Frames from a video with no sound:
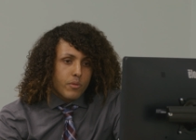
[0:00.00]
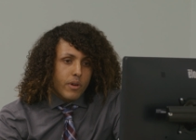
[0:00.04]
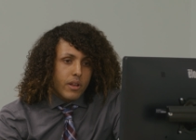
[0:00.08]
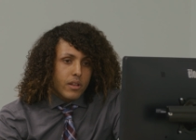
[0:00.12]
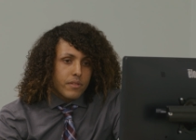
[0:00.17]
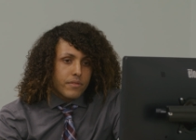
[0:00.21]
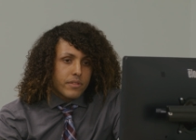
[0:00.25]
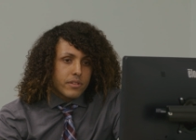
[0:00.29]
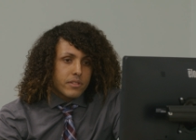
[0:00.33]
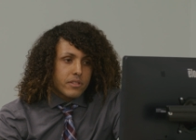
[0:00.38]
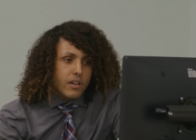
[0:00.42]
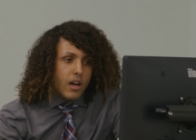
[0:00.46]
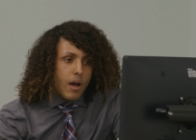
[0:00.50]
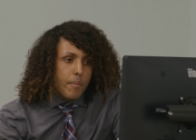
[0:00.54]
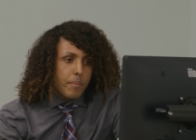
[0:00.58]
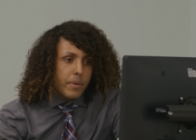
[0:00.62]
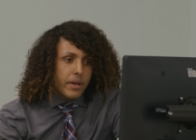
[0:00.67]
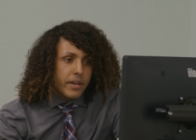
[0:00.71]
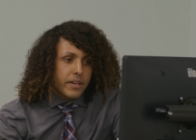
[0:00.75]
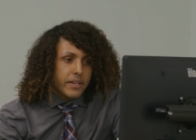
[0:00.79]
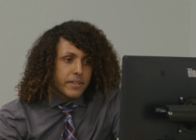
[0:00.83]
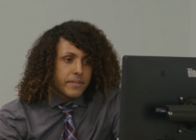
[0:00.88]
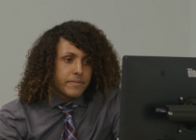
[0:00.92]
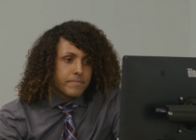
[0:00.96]
irrelevant
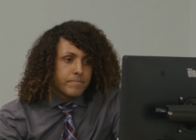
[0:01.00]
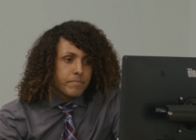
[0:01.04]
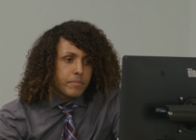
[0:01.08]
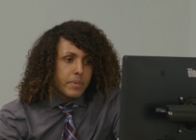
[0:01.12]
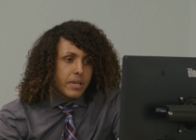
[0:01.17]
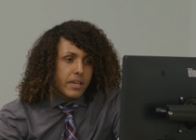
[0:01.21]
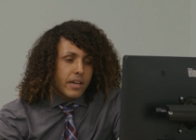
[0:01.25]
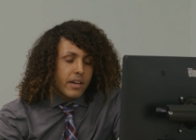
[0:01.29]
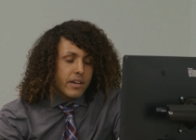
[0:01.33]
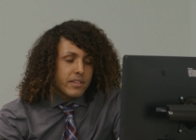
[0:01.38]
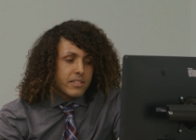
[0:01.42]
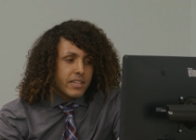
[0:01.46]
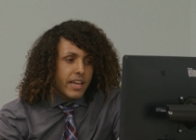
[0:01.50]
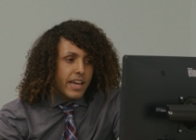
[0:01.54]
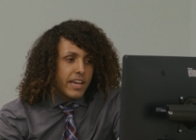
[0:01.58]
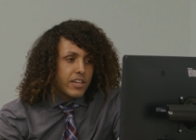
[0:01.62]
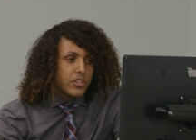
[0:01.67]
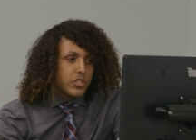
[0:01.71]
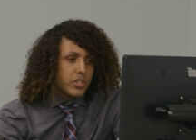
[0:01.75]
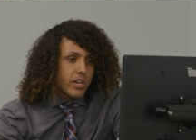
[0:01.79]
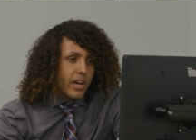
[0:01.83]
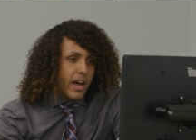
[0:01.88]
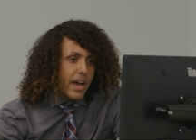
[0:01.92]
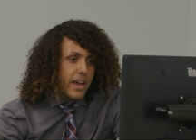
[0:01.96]
topic because
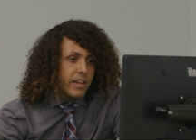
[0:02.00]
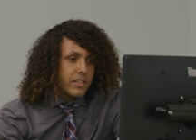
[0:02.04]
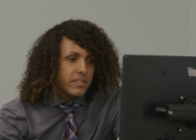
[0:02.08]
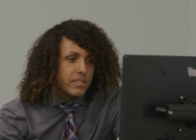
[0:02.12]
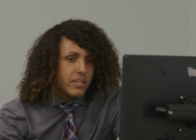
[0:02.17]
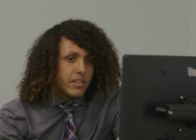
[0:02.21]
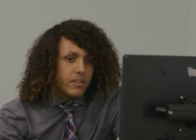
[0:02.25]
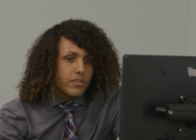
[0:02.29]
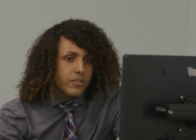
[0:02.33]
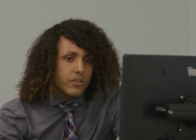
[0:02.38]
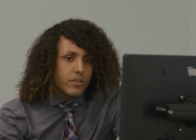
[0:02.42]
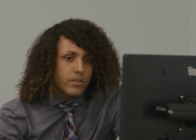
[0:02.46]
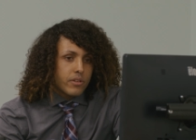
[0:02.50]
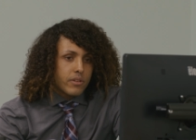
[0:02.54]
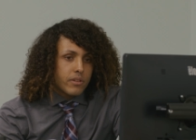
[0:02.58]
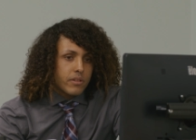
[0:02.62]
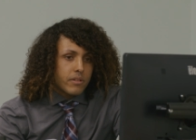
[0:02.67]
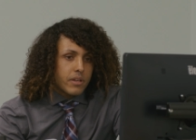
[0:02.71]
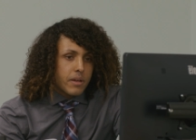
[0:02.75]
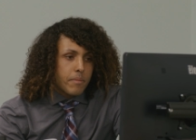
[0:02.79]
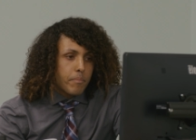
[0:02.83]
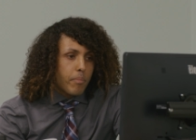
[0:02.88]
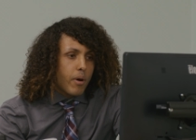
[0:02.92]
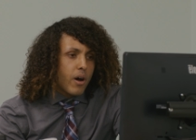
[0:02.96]
AGI is
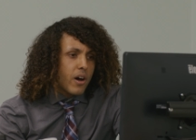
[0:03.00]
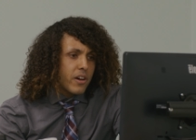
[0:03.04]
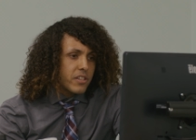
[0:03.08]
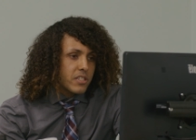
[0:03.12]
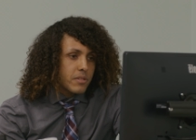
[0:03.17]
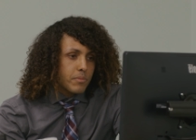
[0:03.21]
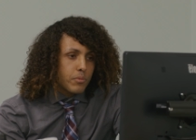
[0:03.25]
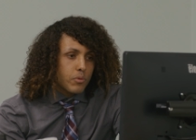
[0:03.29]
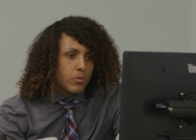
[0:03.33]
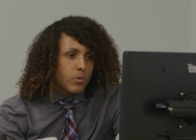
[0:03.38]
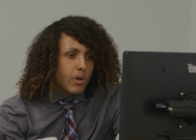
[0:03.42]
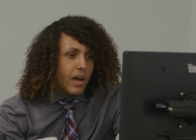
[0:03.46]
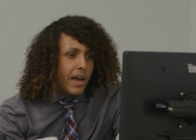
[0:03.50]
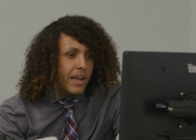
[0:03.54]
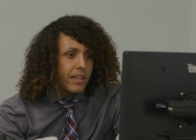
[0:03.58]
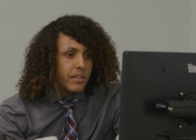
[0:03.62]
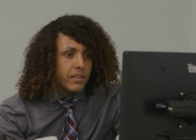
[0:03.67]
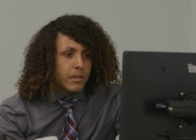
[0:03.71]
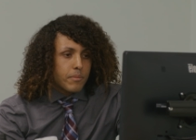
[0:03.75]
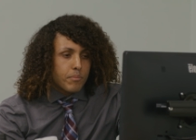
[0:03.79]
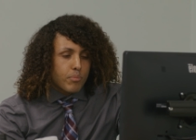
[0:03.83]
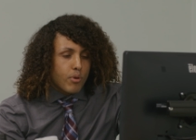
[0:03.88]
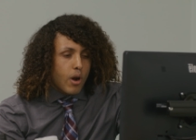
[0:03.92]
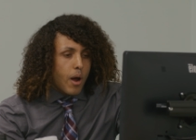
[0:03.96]
either impossible,
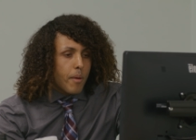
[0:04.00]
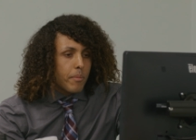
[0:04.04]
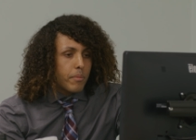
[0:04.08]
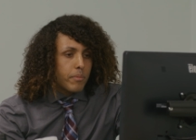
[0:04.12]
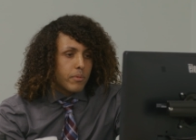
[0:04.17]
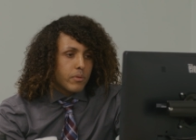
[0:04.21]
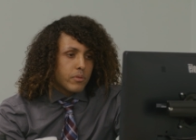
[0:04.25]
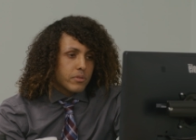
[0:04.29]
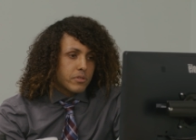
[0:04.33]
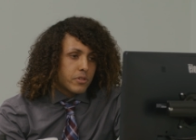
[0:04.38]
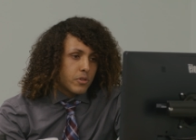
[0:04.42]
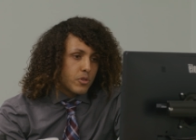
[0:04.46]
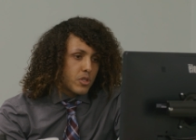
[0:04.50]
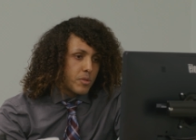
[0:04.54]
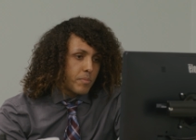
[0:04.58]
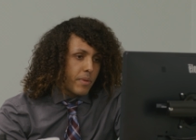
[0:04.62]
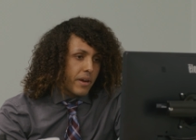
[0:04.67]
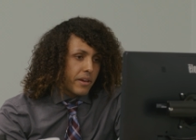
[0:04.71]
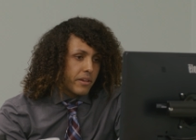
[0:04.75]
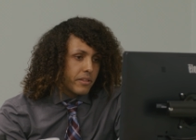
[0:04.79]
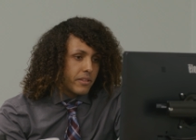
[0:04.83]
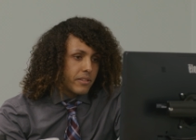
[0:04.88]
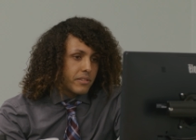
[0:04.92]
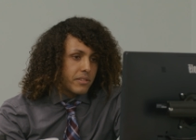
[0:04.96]
highly improbable, too
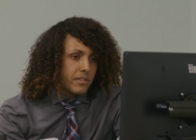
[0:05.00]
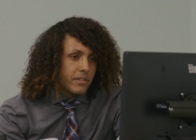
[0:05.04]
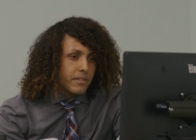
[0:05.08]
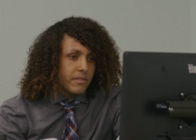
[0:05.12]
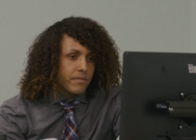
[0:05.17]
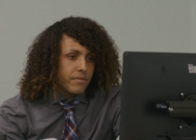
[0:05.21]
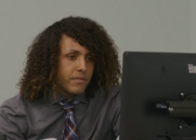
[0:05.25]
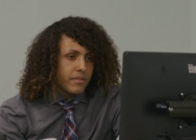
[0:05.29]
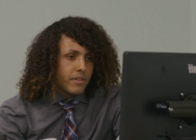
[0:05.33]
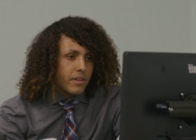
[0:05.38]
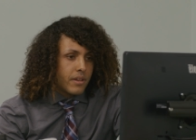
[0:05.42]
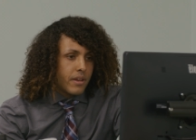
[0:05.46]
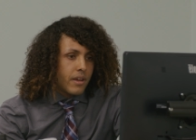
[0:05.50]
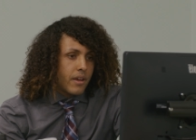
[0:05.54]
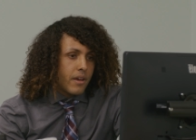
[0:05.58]
speculative.